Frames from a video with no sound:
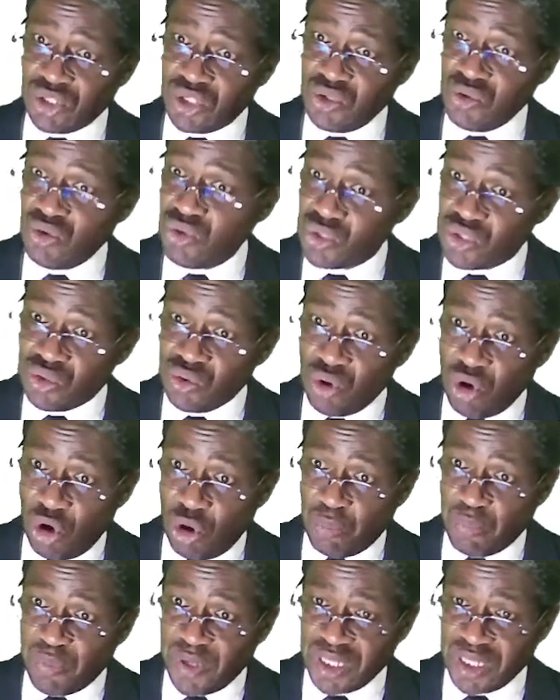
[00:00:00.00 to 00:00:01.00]
you used to
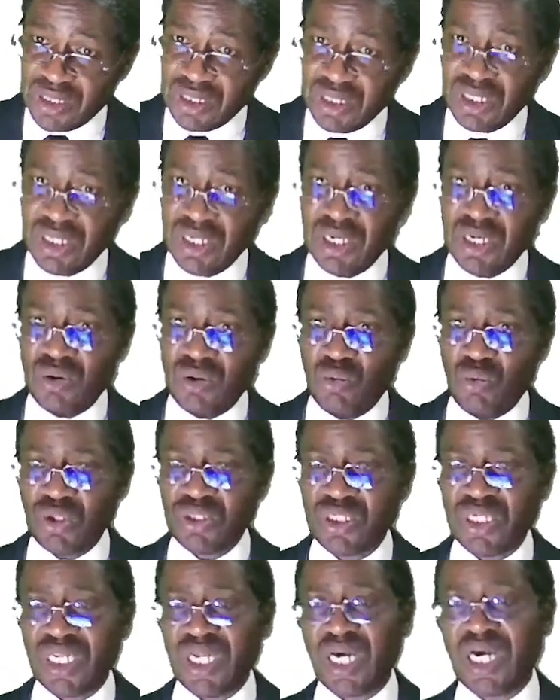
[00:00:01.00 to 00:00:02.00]
open was
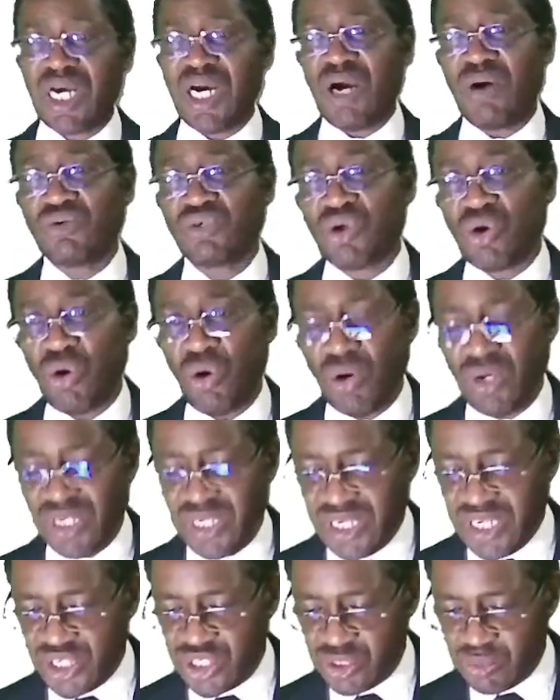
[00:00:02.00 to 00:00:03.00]
an account called
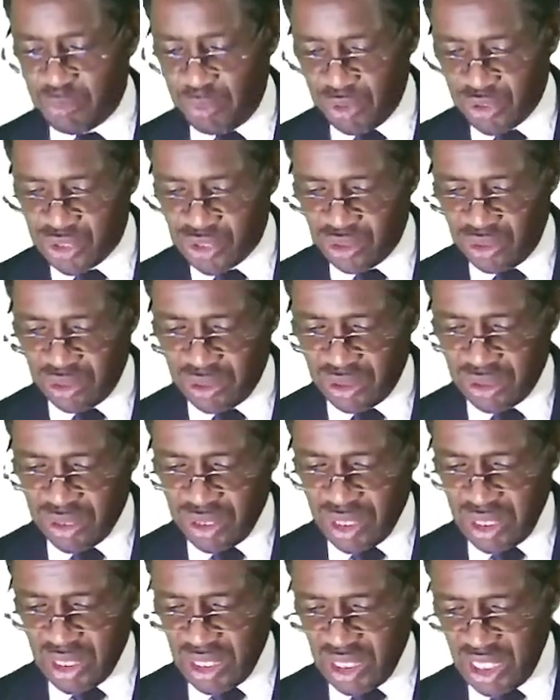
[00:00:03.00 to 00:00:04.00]
disposal.
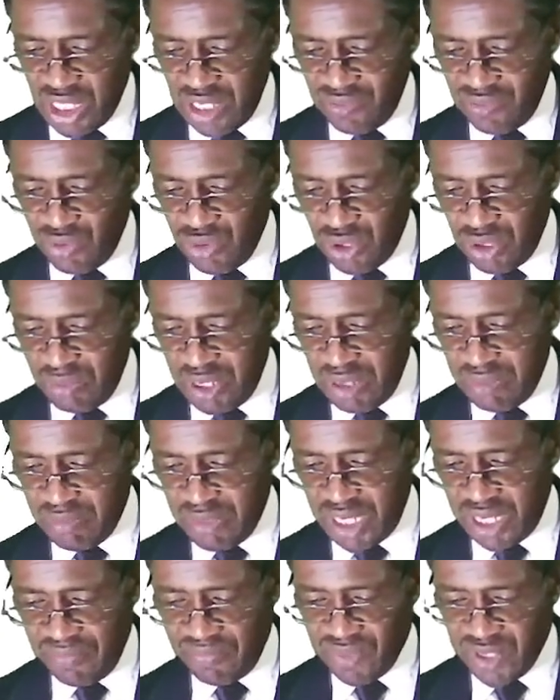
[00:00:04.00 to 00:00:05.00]
If you
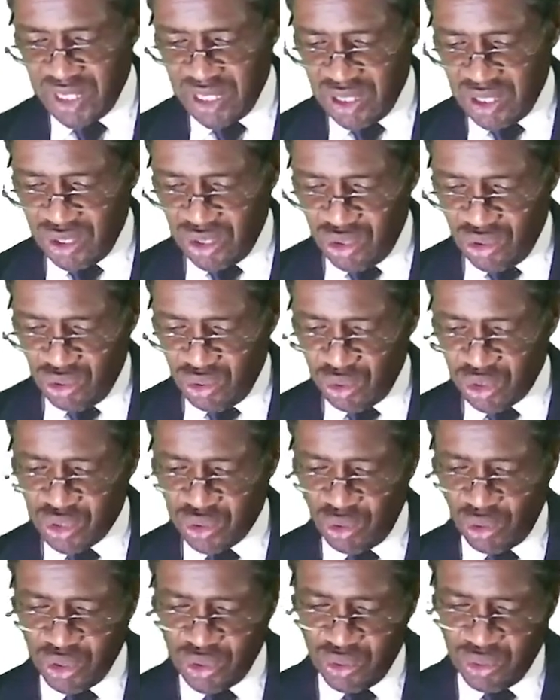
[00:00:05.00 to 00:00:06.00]
remember, you
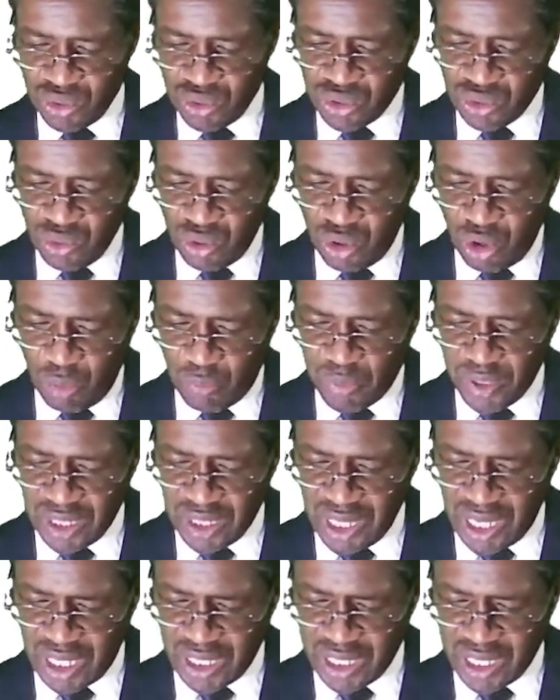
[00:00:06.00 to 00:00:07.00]
also used to open
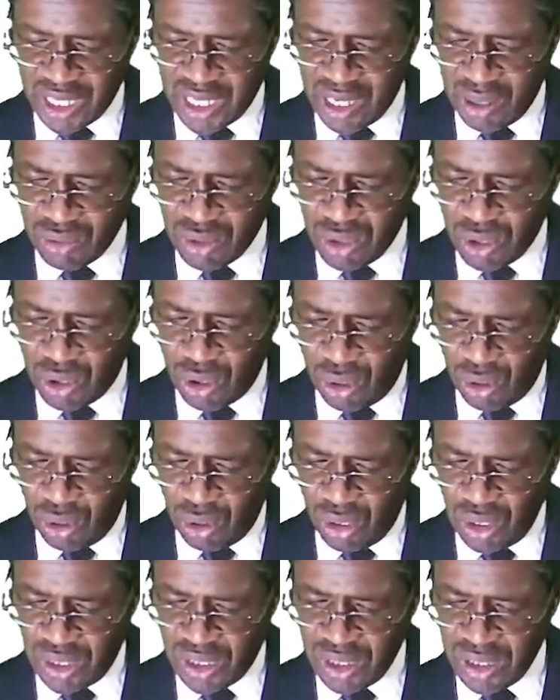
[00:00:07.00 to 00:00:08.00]
an account
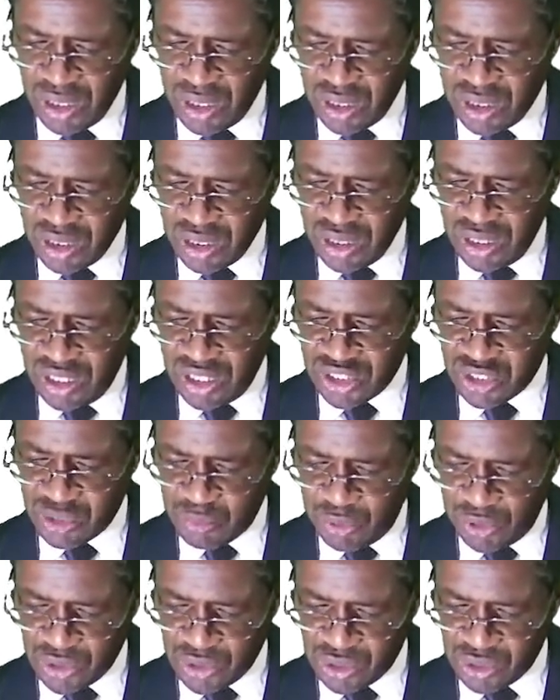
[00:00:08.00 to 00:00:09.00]
called
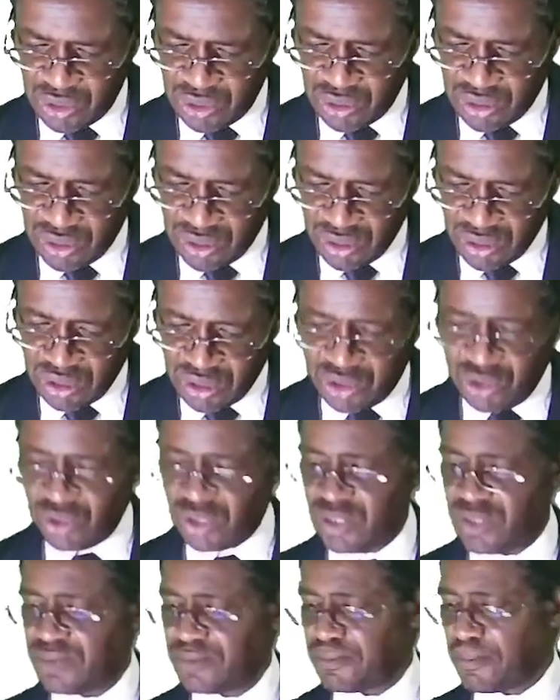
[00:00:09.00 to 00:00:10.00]
disposal. Good.